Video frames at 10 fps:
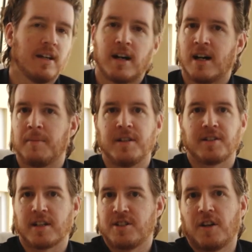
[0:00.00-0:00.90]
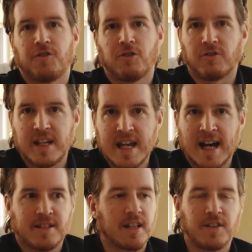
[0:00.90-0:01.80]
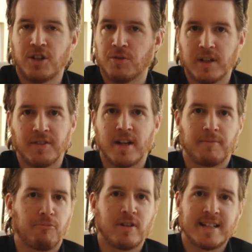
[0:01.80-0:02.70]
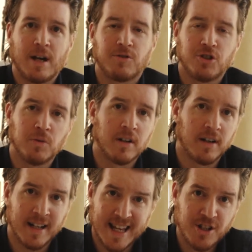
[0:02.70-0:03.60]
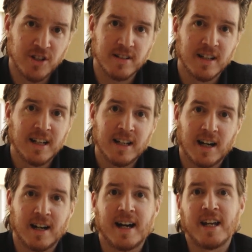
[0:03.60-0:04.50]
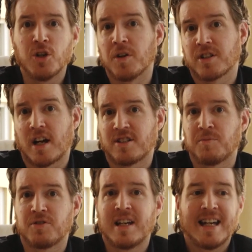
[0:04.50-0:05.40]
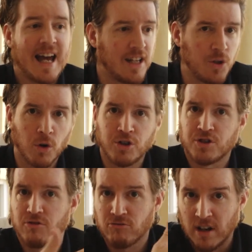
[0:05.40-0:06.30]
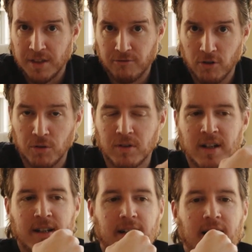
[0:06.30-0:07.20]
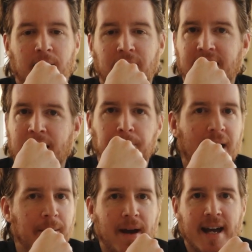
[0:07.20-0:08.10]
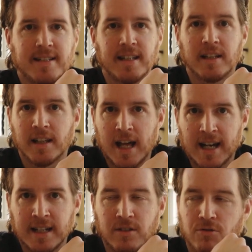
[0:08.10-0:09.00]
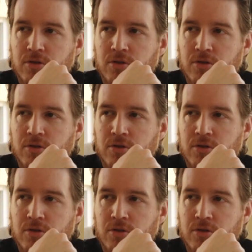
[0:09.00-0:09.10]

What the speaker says: It's like a self-serve kiosk, and then you give that printout to an agent at U.S. Customs, and you are just right through. Again, bypassing the line.